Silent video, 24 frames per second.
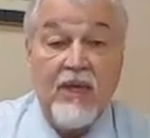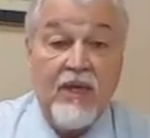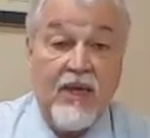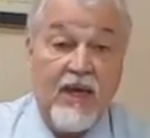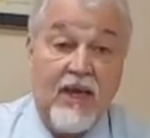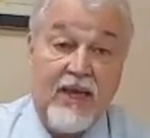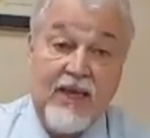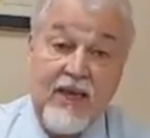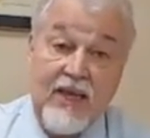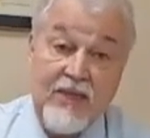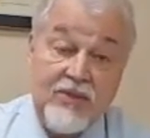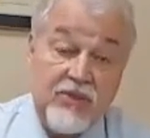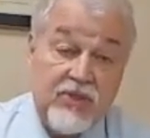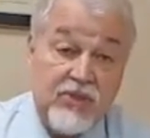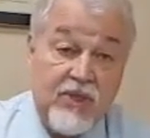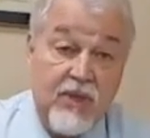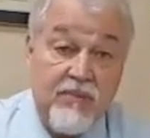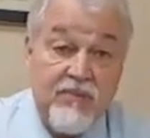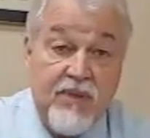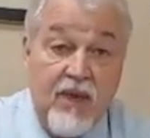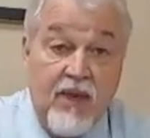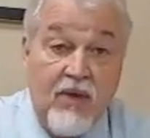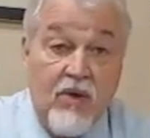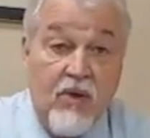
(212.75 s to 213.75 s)
Again, same
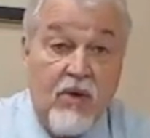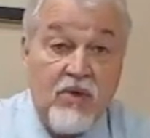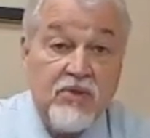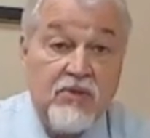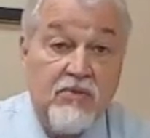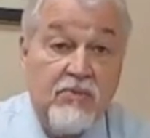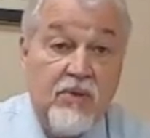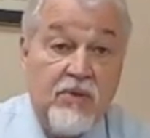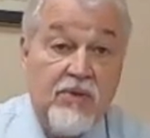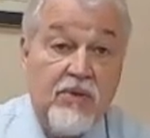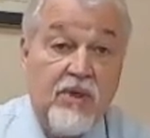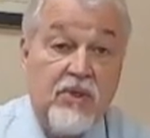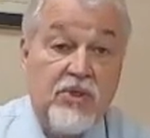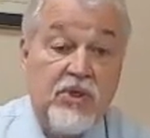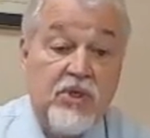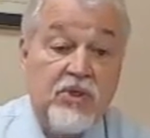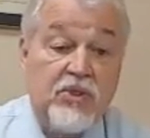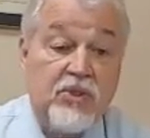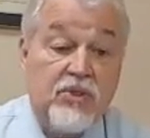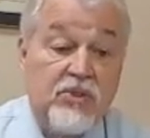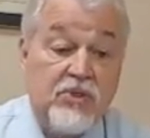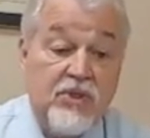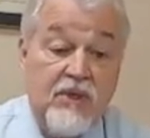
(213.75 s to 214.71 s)
thing caused from other conditions.